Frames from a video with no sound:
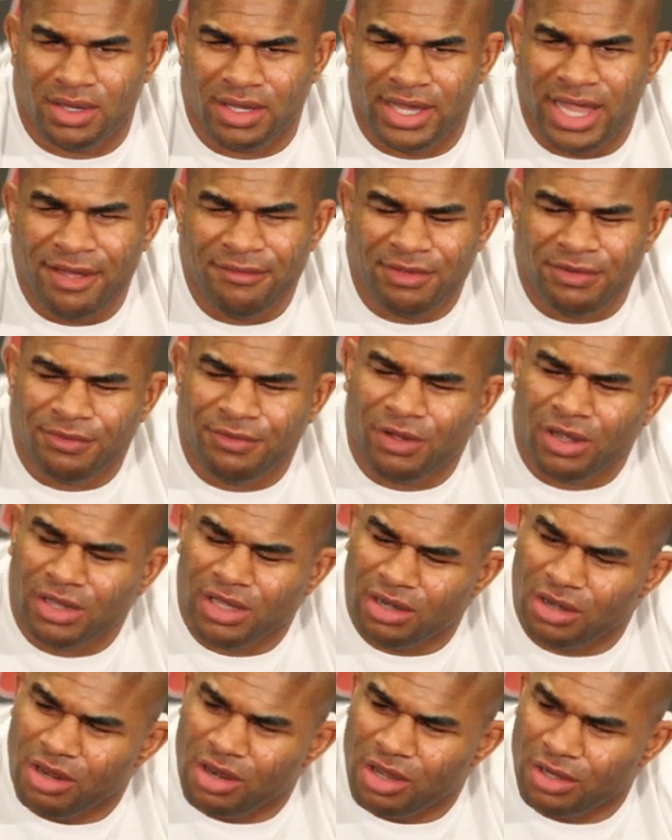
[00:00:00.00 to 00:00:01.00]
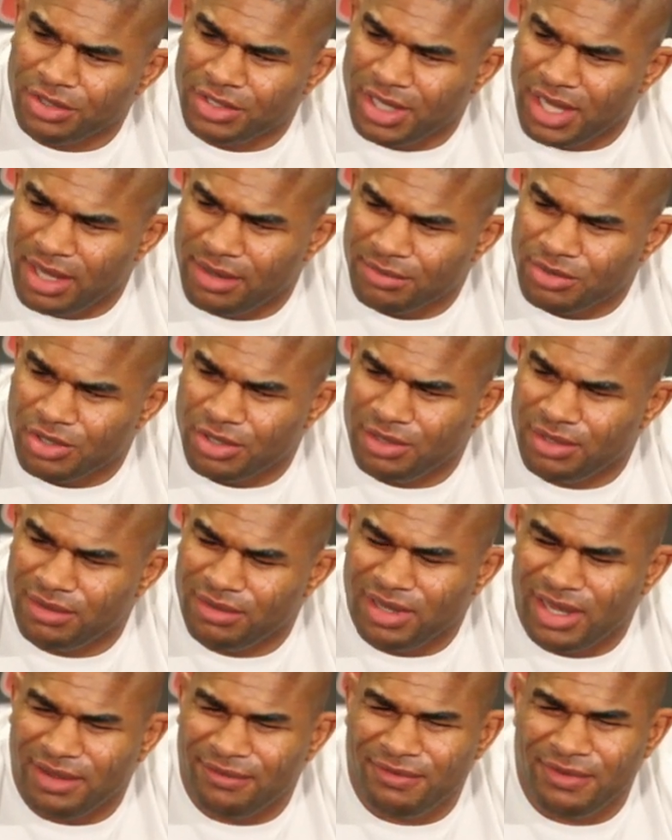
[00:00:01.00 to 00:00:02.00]
he haven't fought in a long time, so
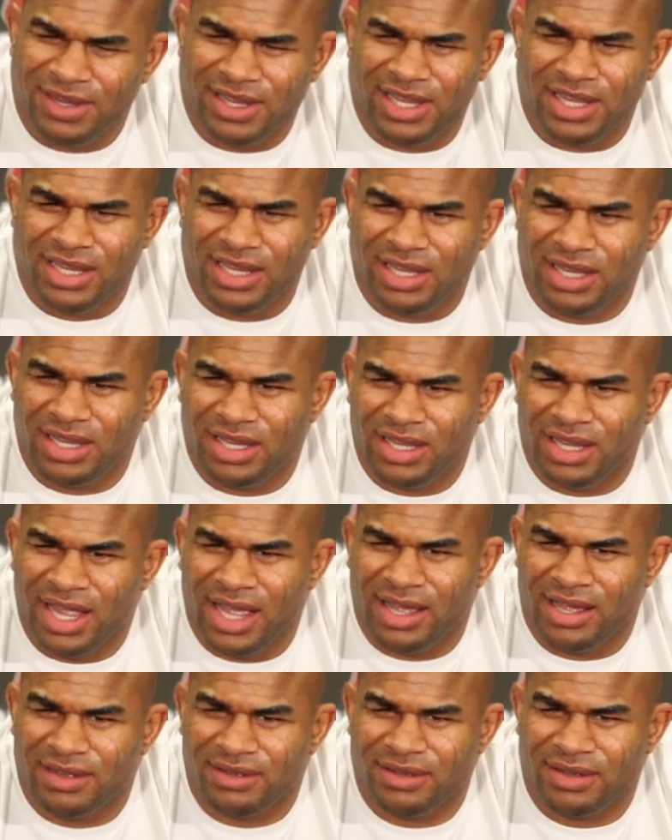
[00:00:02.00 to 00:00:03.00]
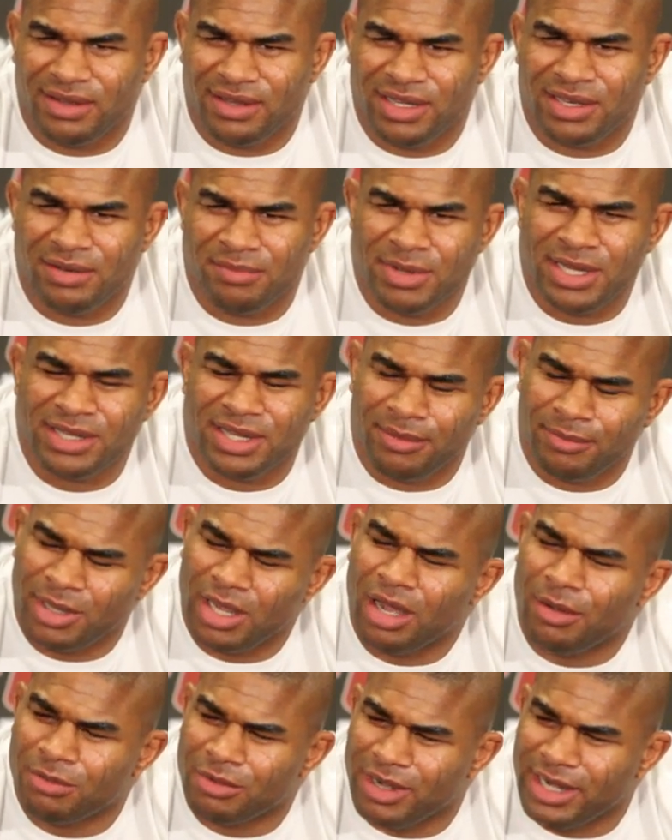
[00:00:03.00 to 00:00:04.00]
I think he had, in the meantime,
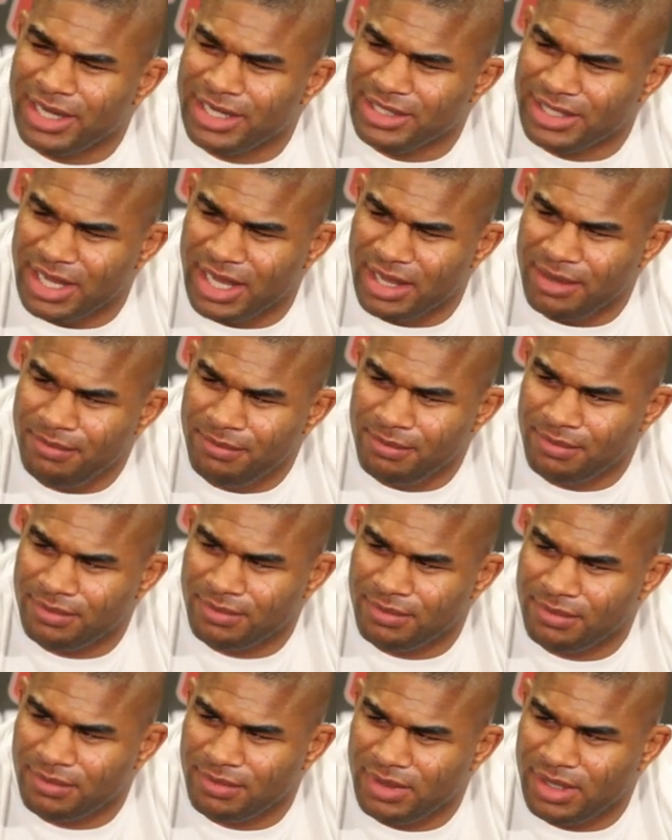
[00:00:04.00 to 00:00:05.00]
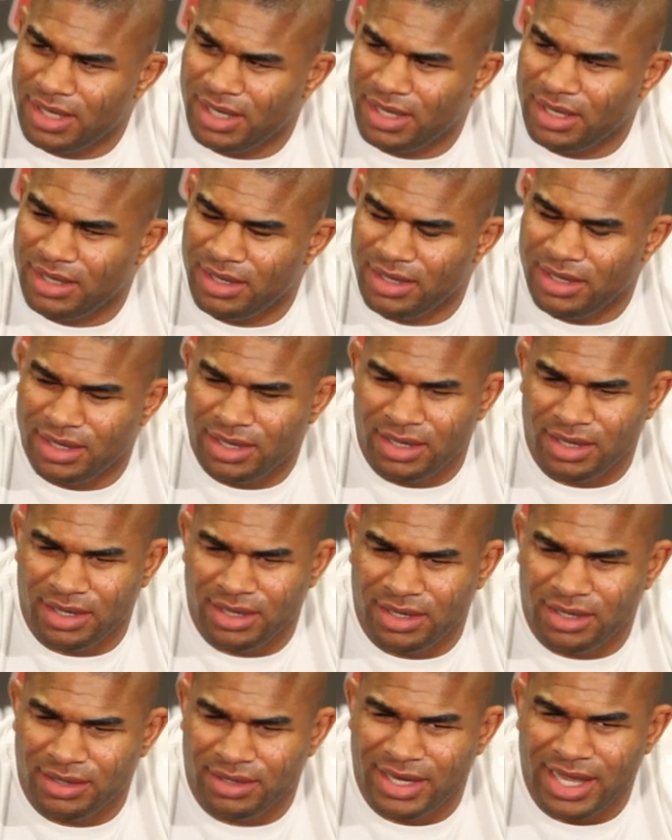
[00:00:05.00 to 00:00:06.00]
he upgraded his game. And
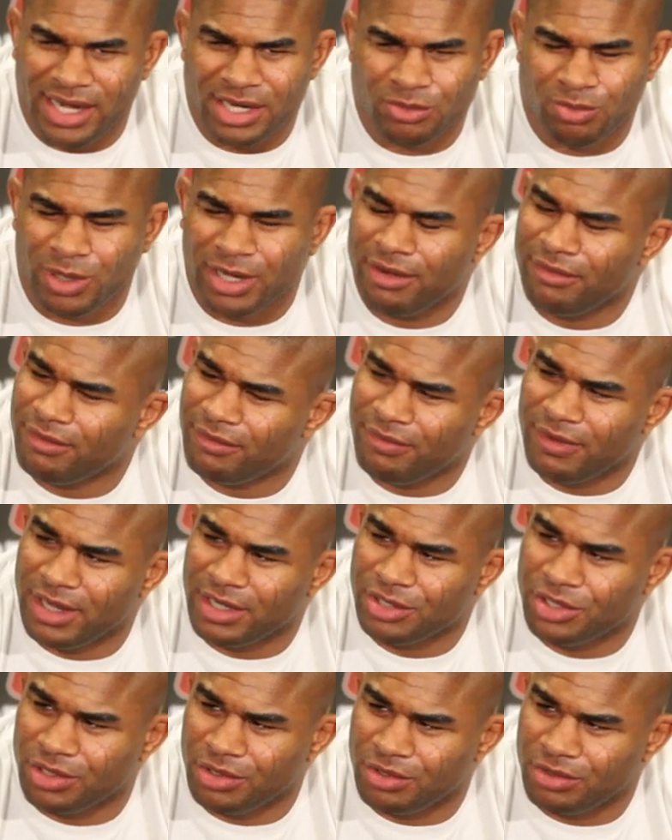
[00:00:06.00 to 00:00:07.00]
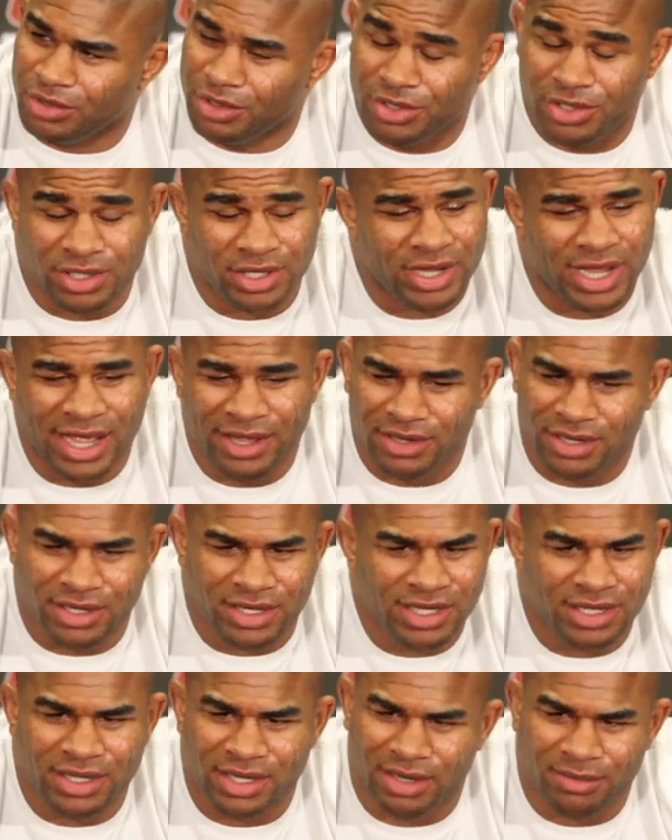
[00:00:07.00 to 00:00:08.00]
that is what every fighter should do. You
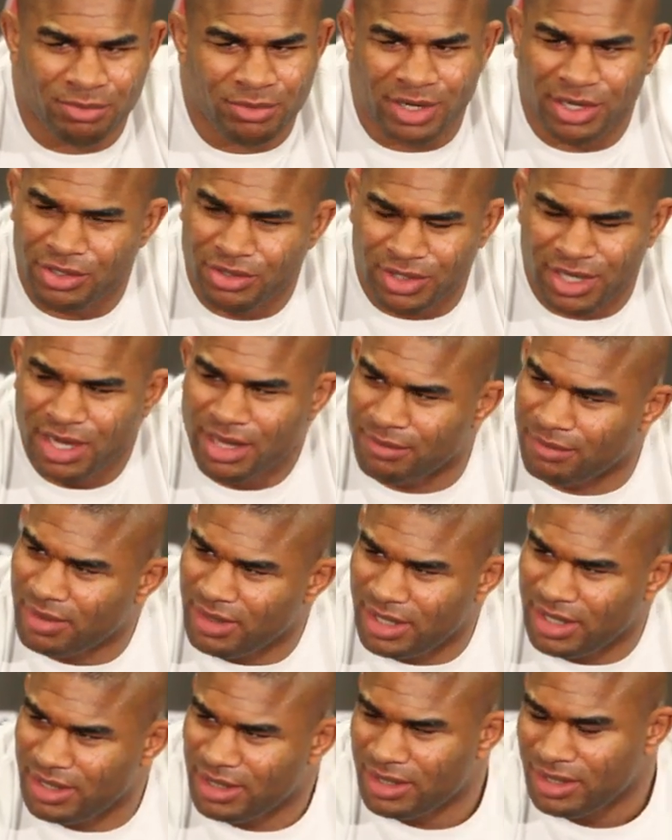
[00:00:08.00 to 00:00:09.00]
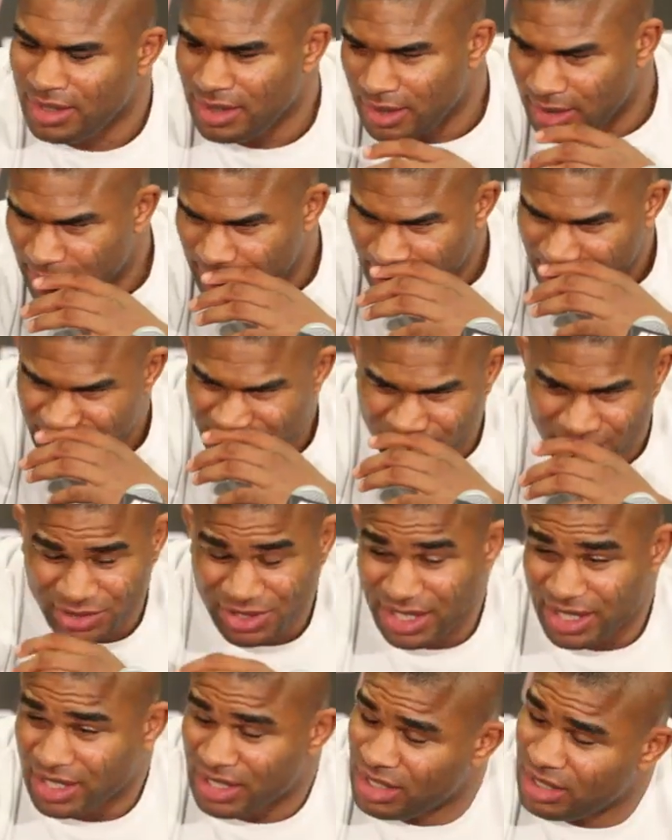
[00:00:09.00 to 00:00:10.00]
need to upgrade your game. And he
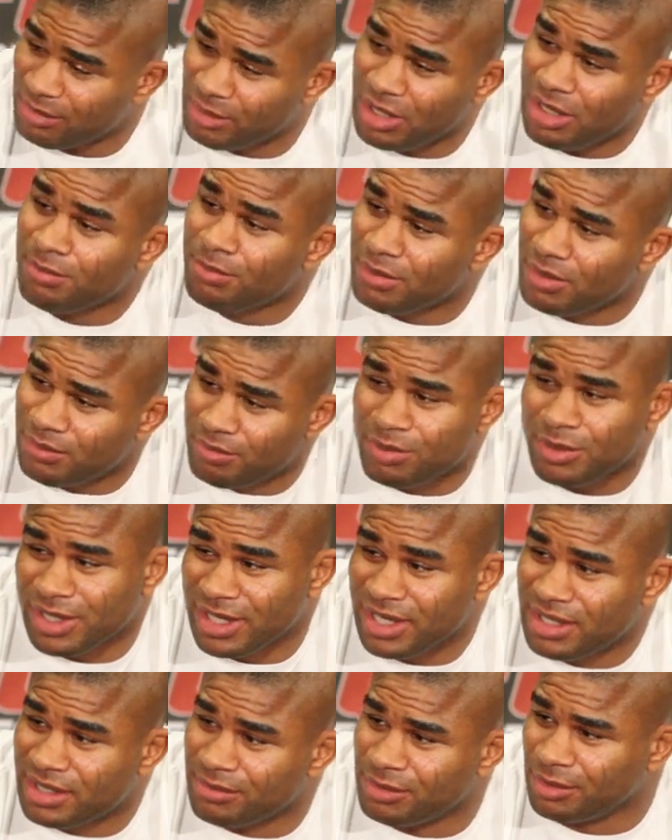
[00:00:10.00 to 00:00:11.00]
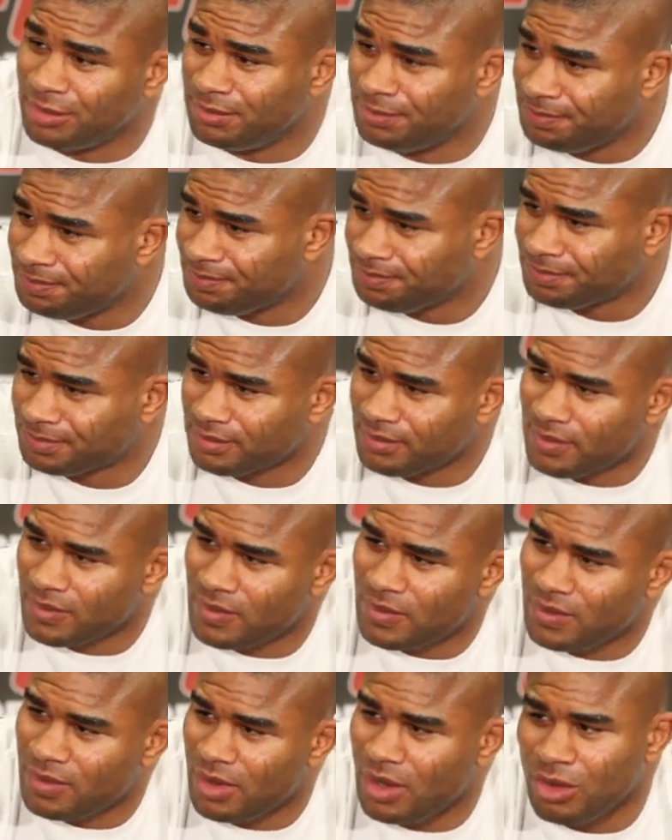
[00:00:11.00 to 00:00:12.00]
was getting a little bit unpredictable,
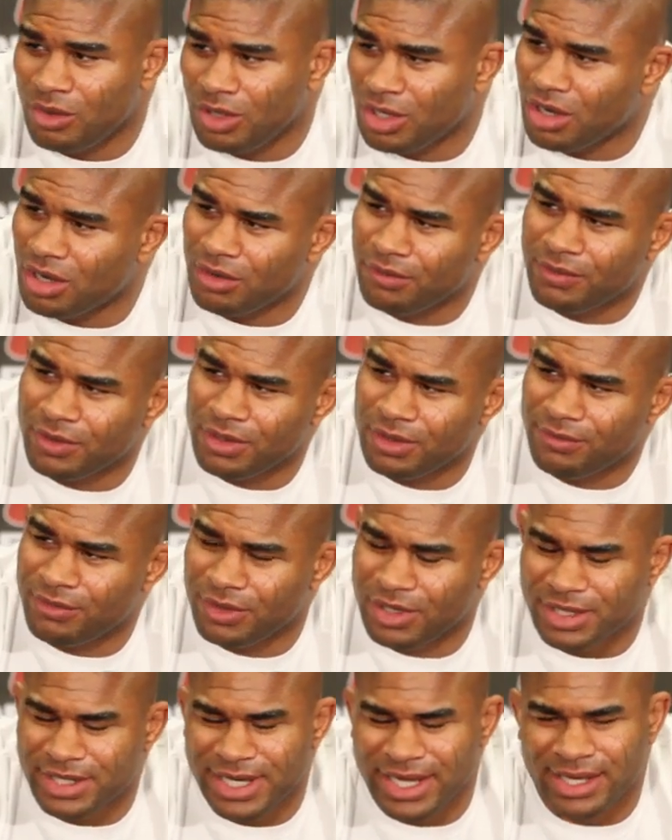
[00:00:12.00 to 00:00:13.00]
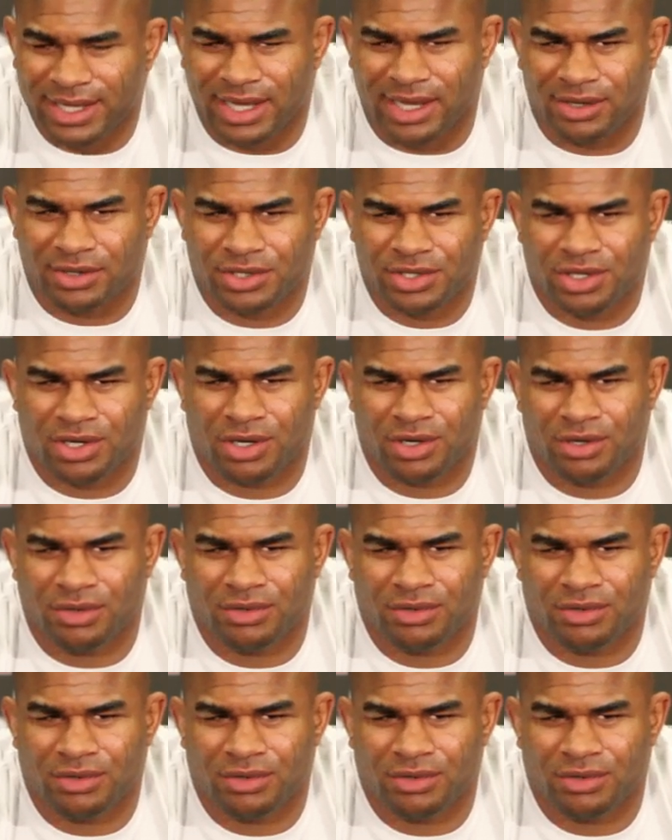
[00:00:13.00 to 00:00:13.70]
only going for the takedown. So